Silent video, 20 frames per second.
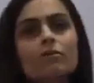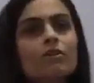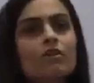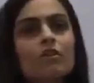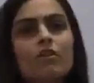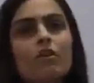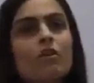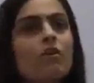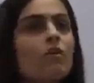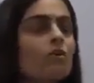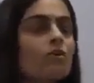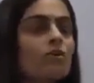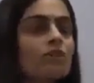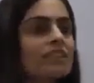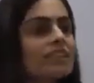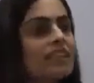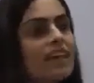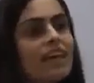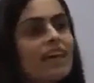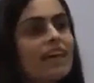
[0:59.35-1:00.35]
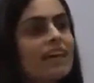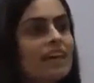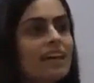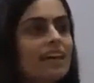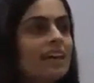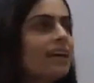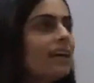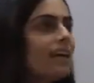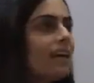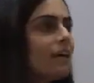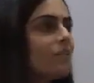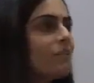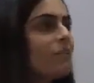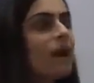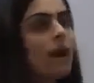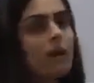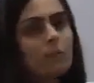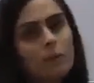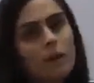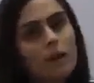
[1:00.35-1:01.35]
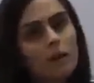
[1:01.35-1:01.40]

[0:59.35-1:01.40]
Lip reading: for their own sake and blah,